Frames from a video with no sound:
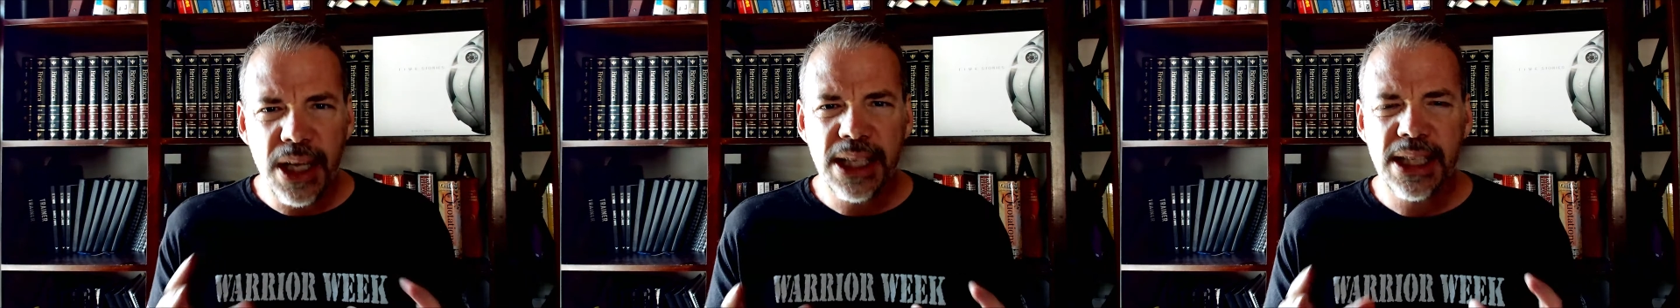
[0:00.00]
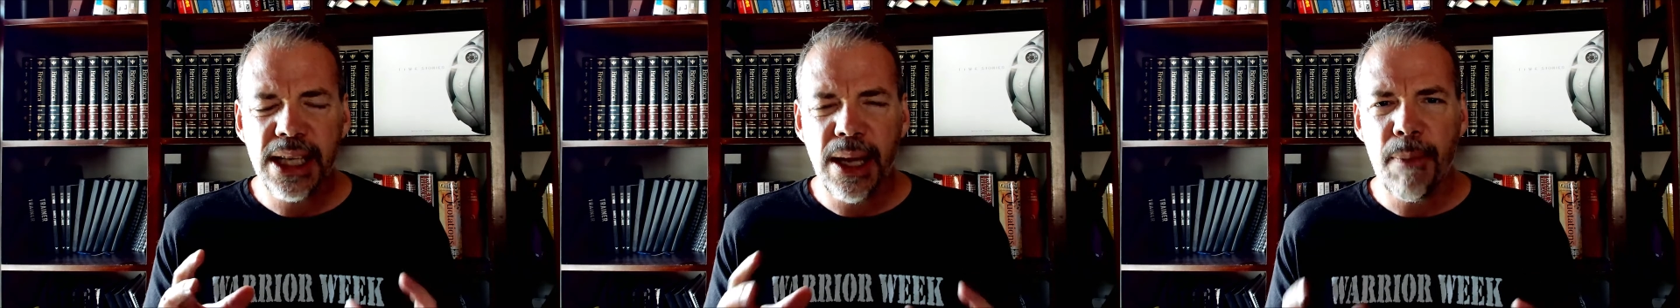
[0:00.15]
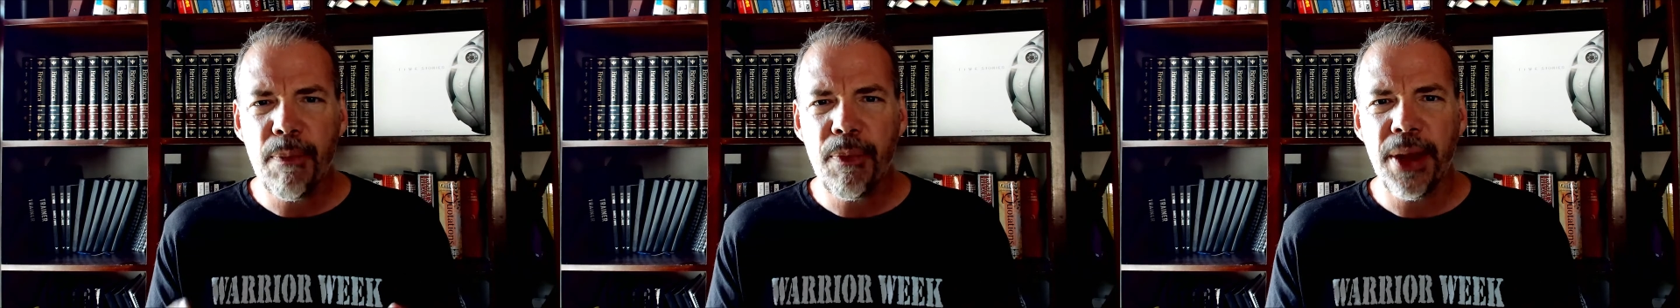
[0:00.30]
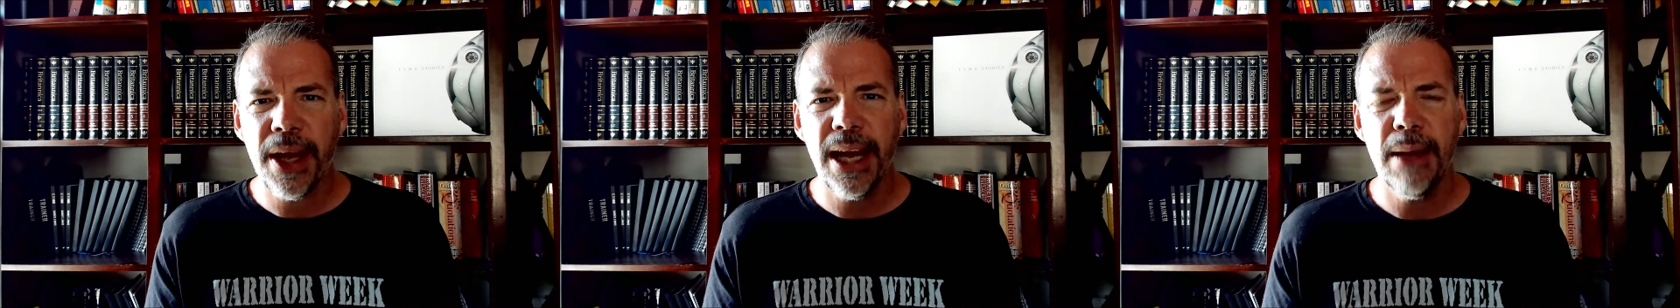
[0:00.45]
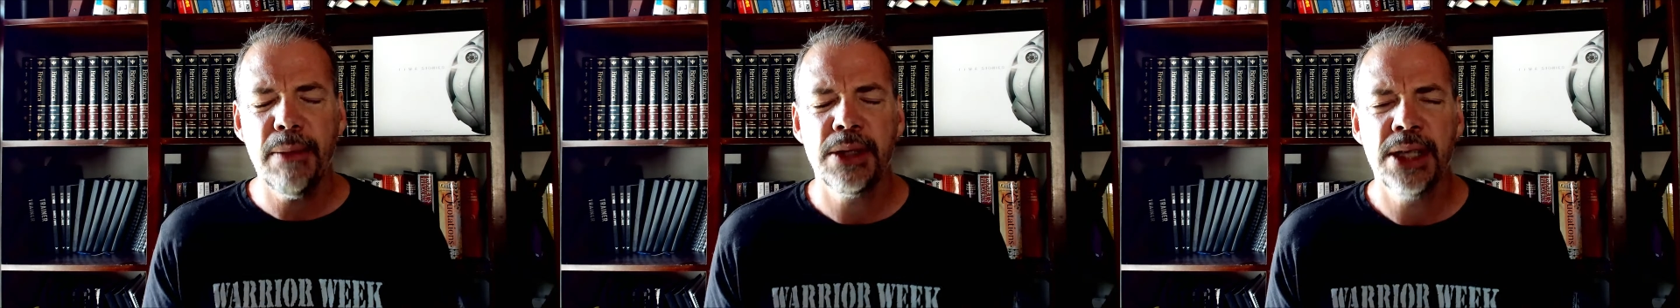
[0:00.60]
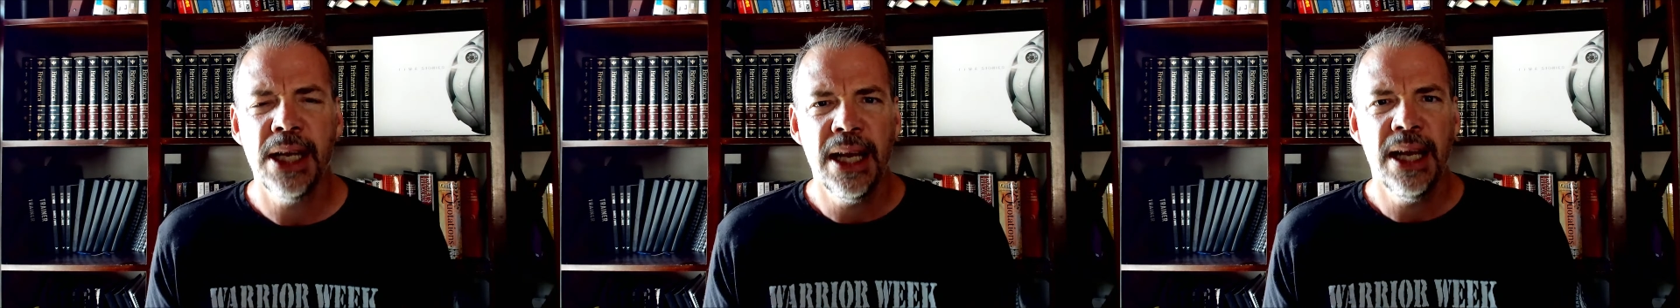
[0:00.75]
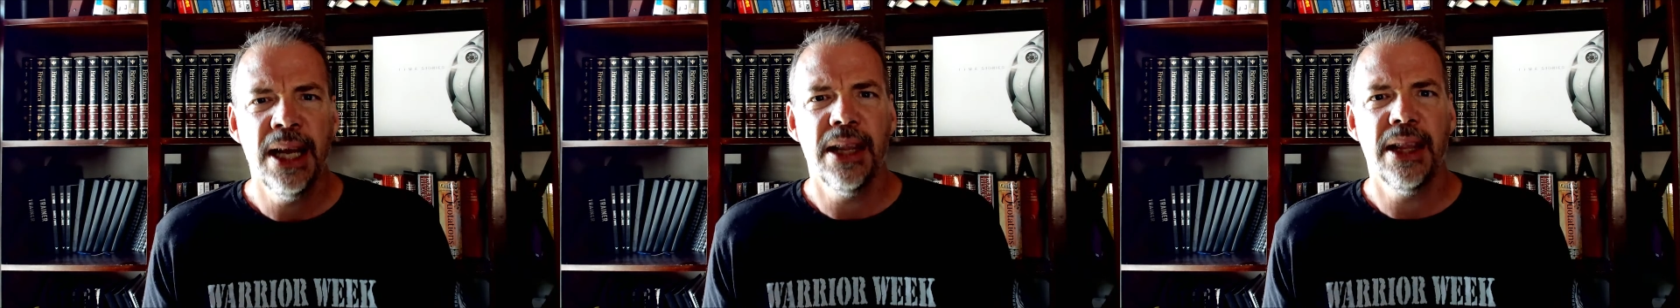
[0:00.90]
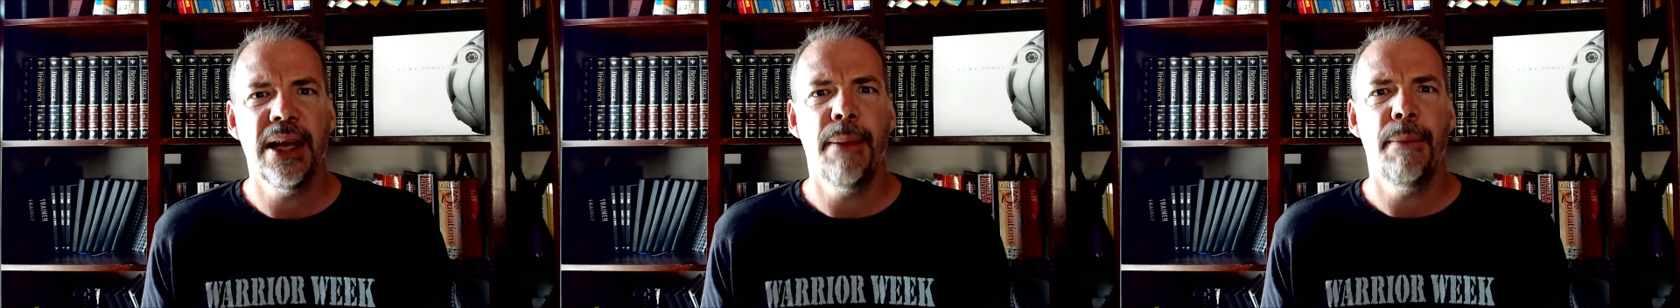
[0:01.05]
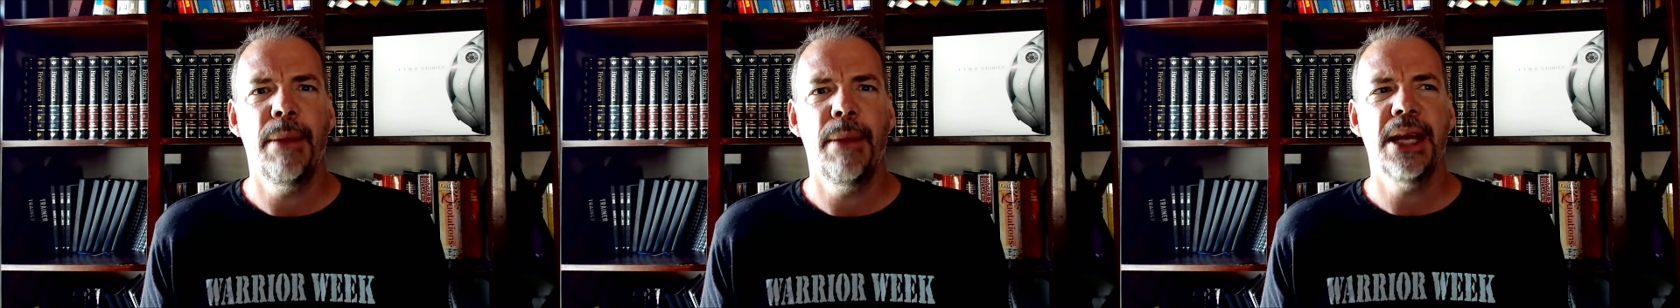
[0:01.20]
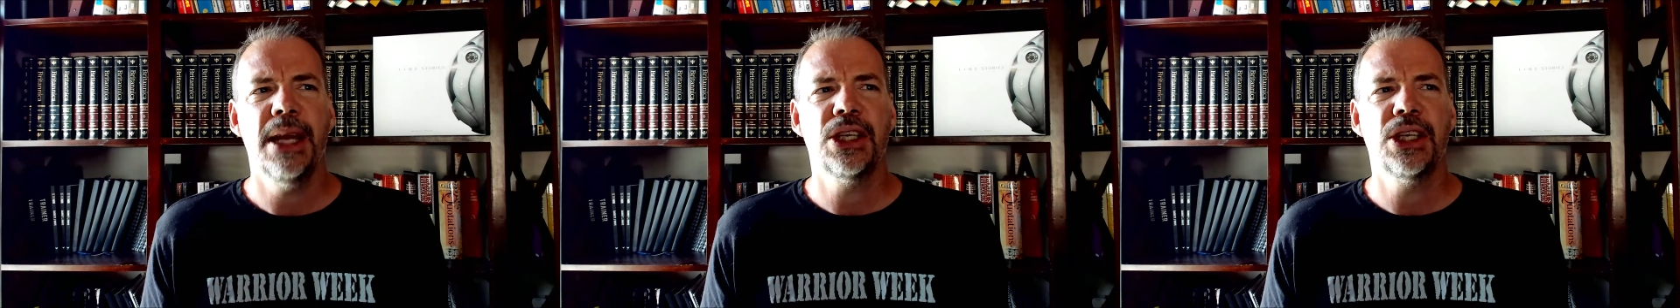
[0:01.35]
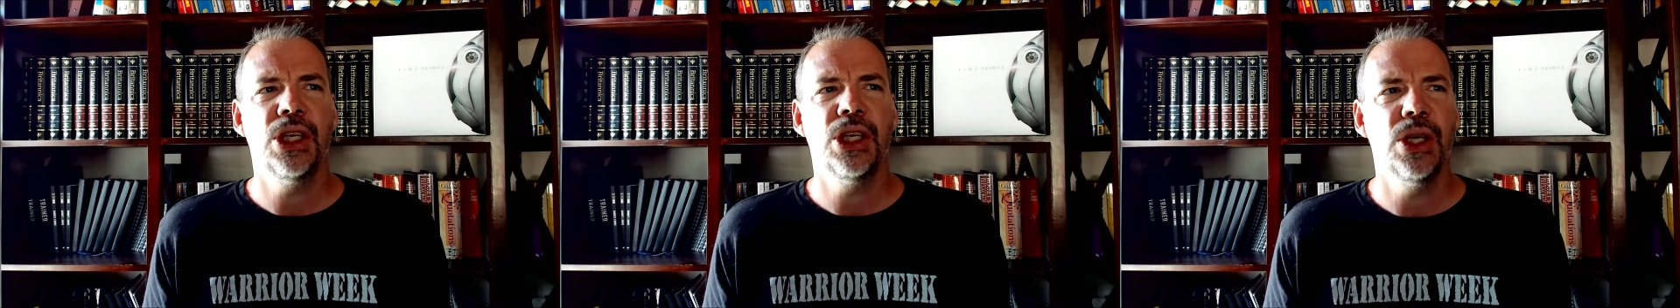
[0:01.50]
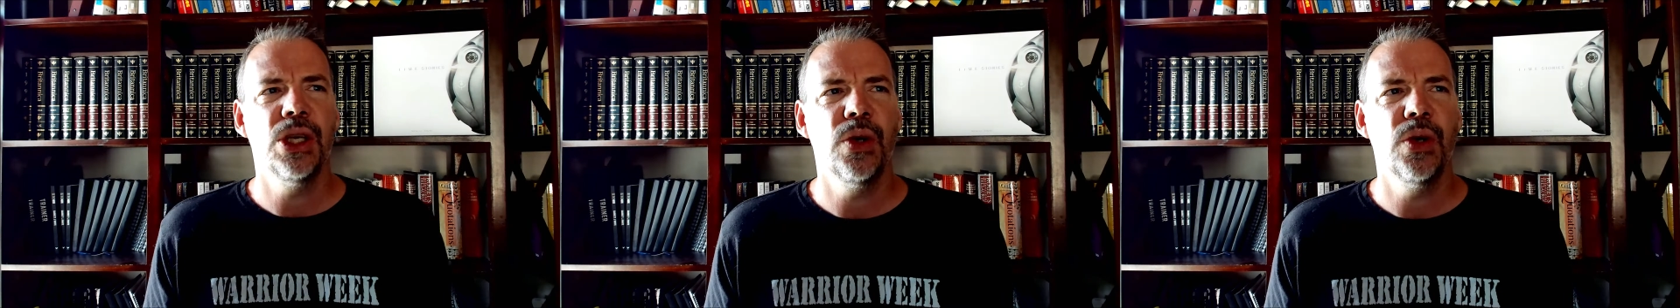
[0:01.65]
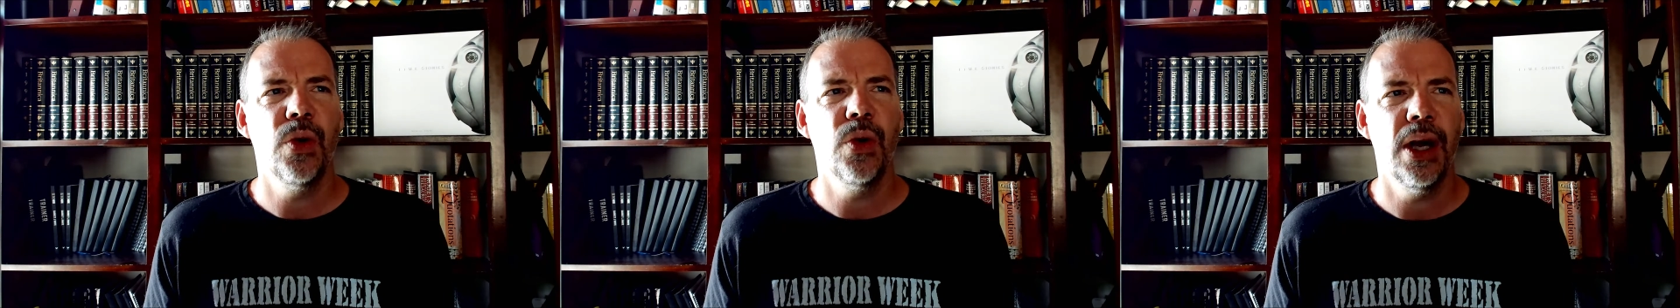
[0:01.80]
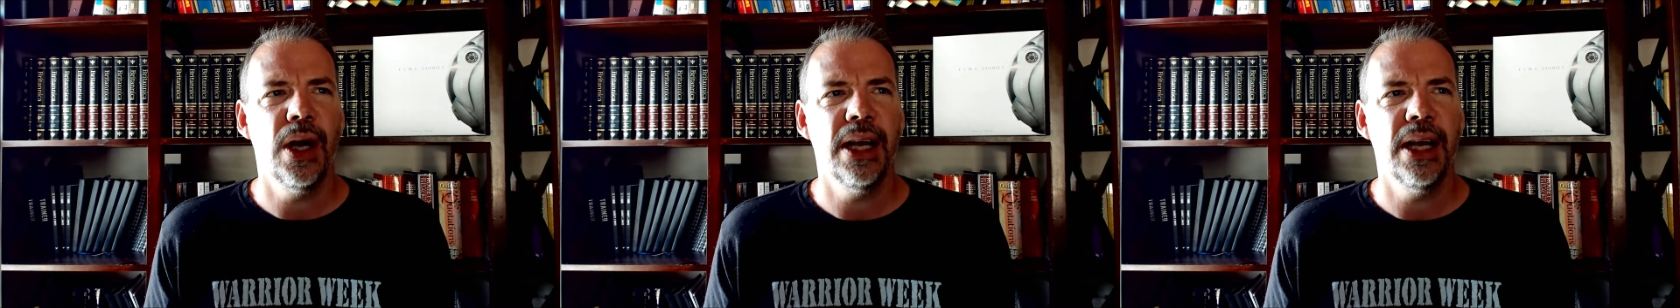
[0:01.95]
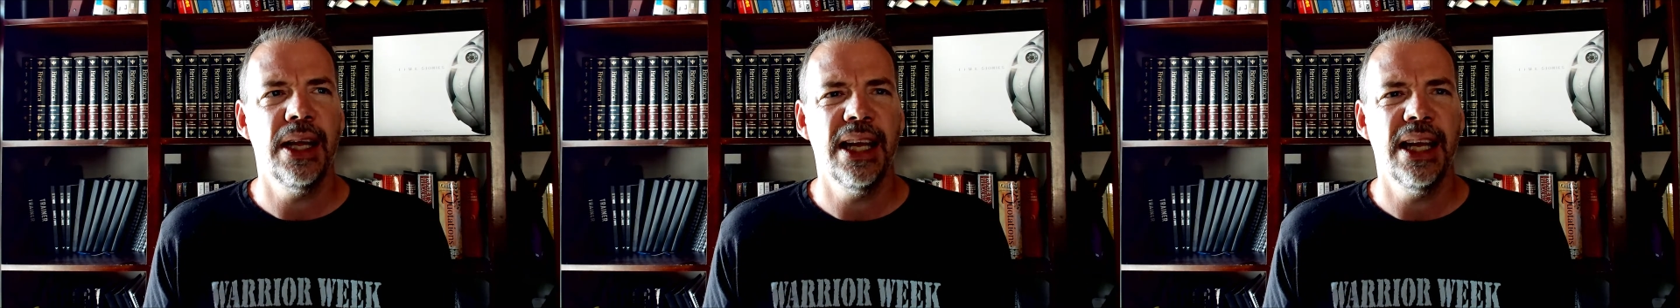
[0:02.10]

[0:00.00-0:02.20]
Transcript: sometimes that makes you,